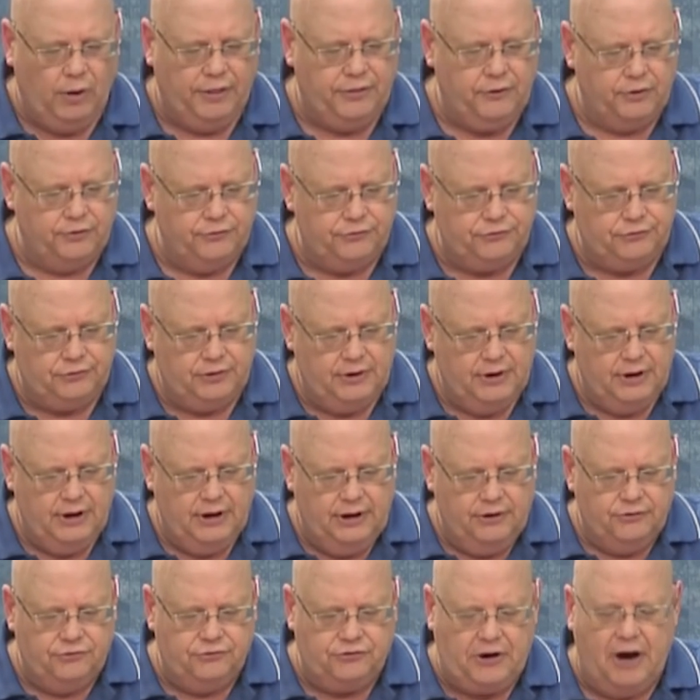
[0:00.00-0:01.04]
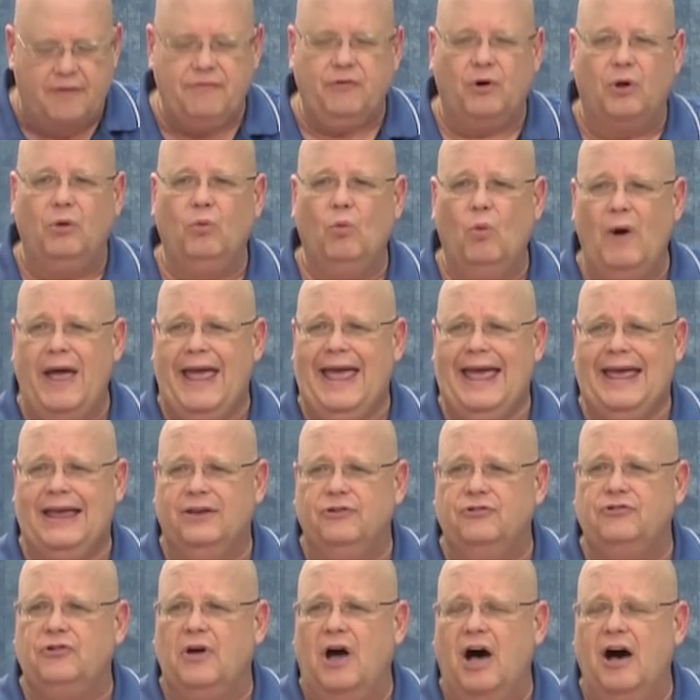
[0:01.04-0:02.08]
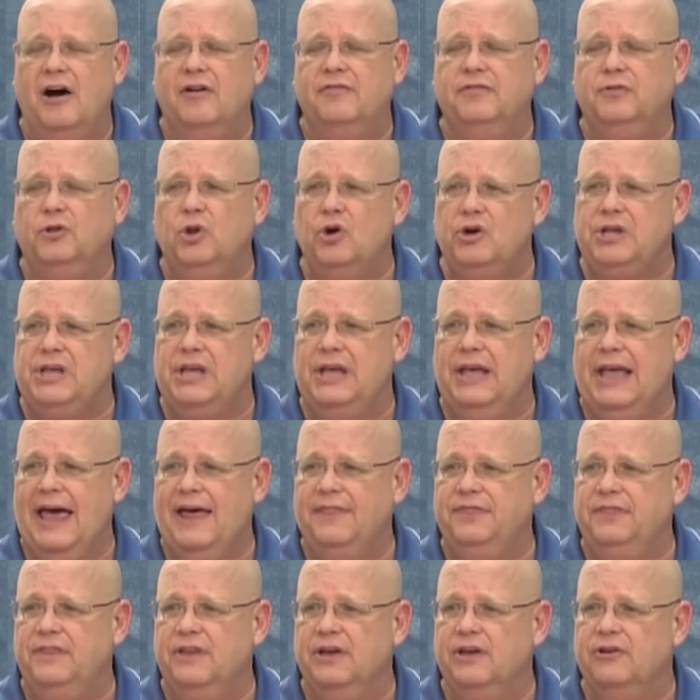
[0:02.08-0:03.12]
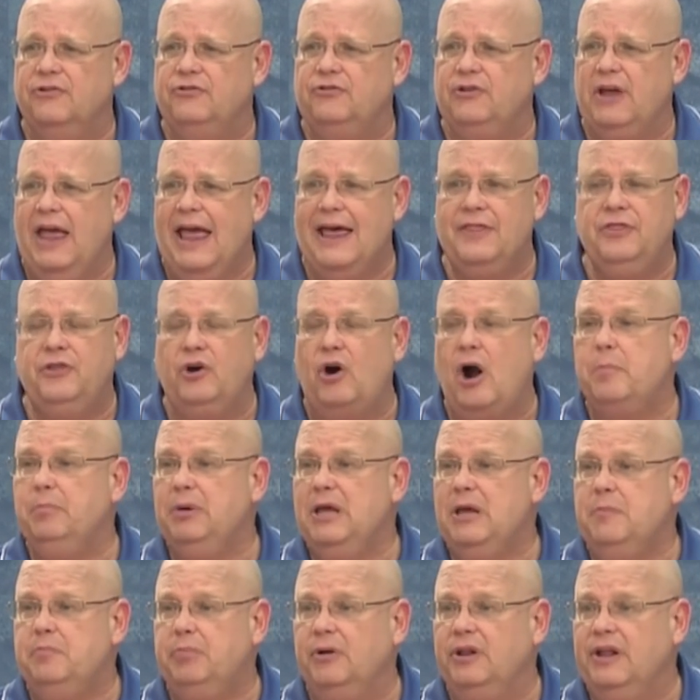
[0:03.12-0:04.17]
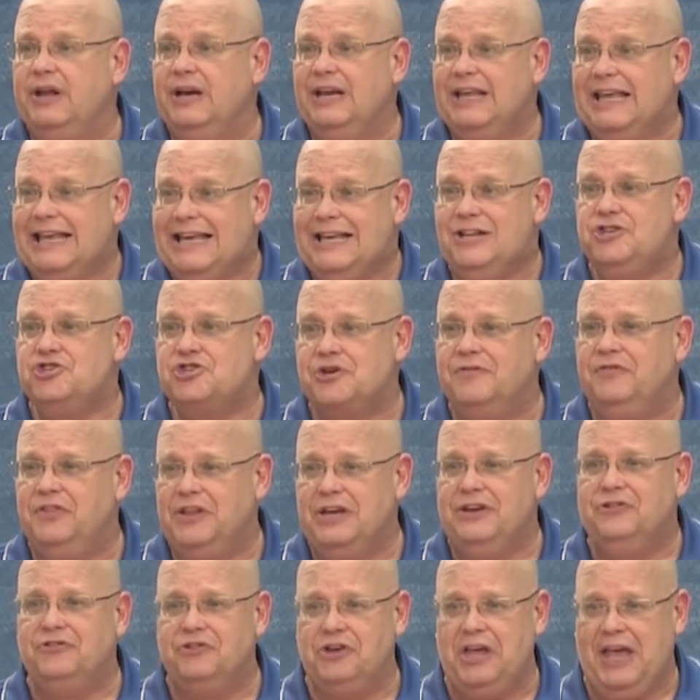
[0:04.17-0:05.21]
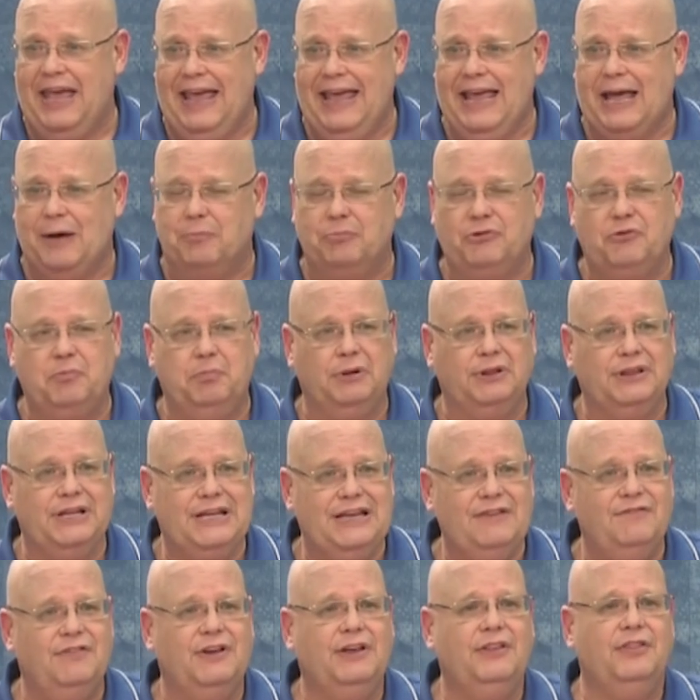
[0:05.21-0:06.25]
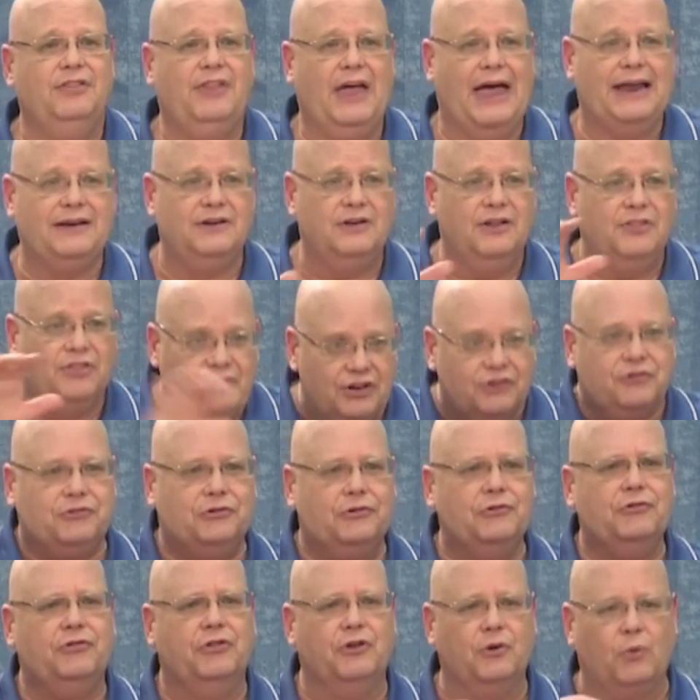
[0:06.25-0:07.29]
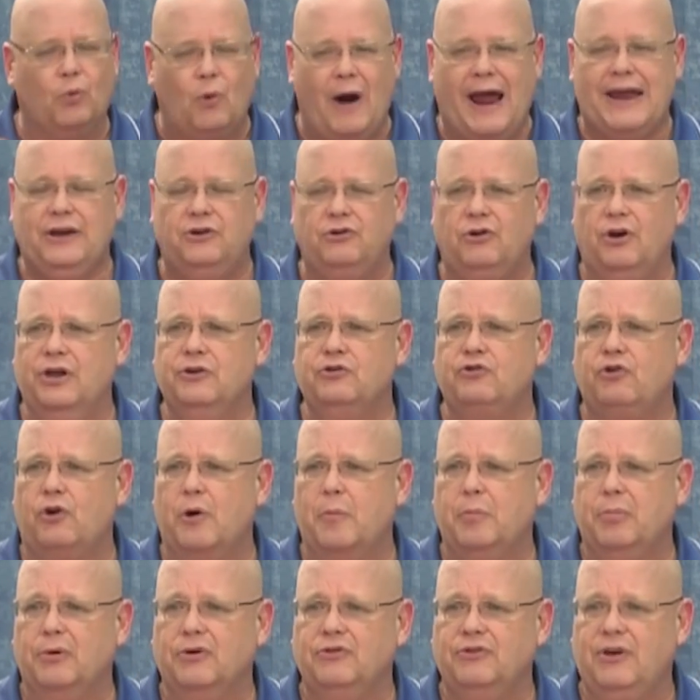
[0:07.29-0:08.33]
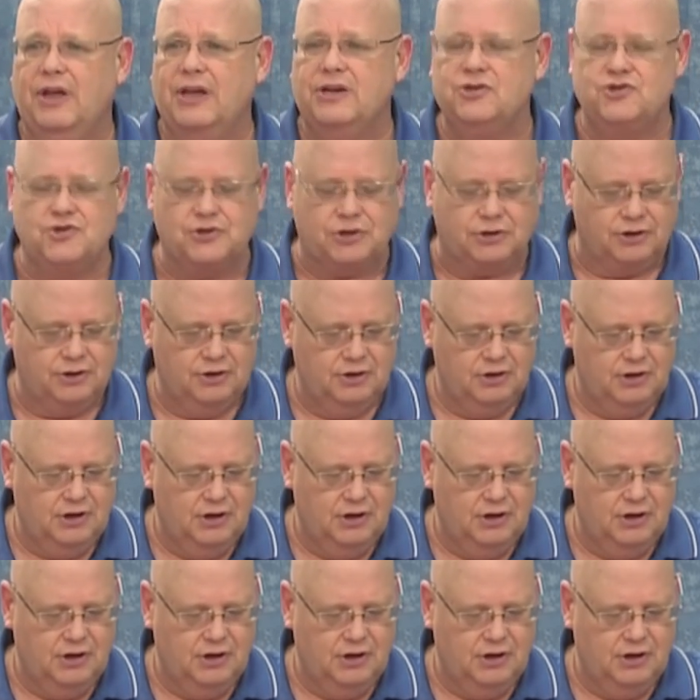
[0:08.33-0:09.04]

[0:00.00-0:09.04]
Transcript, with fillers: Well, there's several ways of looking at this, and there are people in each of these camps believing that this is the right interpretation.